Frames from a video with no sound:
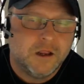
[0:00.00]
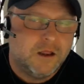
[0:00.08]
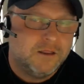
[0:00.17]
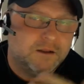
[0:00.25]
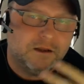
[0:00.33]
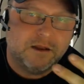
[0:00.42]

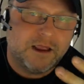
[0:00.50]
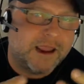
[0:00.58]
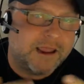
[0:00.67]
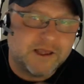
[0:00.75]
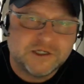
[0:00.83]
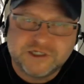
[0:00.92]
And then
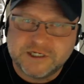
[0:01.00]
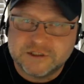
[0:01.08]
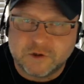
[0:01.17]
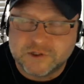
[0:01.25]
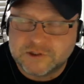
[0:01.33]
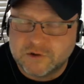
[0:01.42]
AIG is
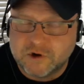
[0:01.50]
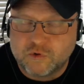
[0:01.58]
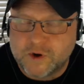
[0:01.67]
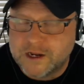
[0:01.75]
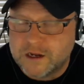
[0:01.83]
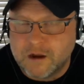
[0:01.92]
also a
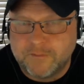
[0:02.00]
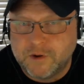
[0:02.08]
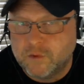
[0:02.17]
great company,